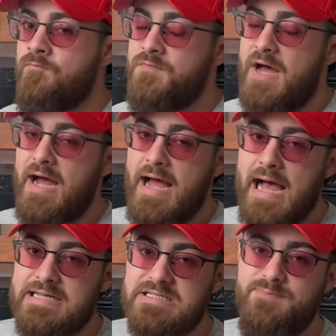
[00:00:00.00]
not
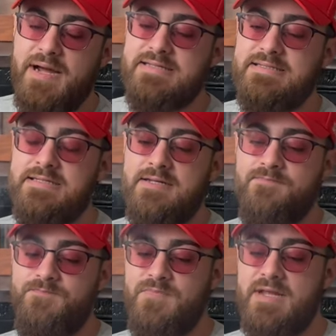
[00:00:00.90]
as
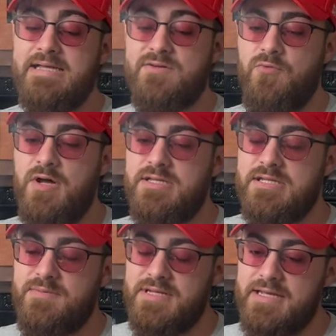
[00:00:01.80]
spicy as it was
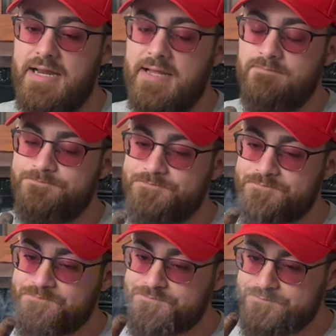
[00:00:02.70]
in the beginning.
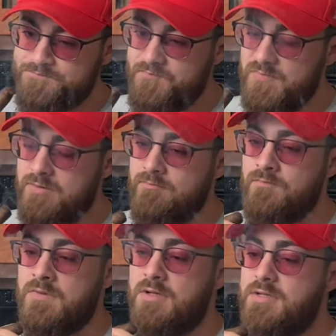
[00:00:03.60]

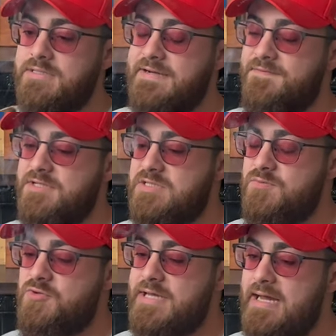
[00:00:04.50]
Definitely
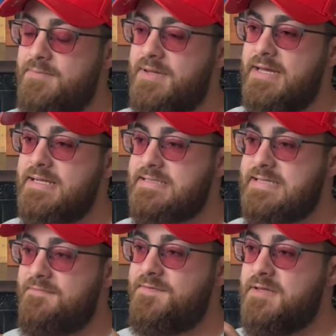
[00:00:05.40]
smoothed out a bit. It's
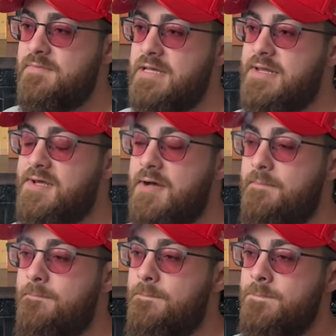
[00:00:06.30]
definitely
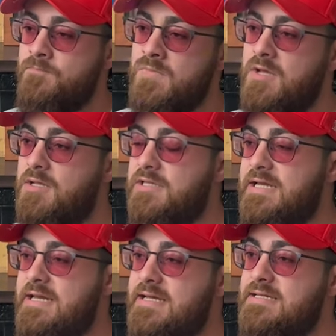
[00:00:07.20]
medium,
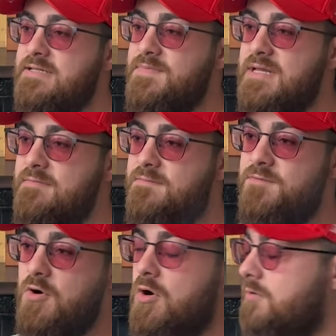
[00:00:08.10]
leaning into medium
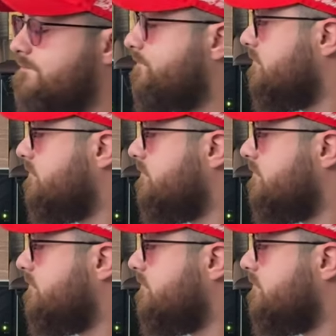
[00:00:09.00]
full.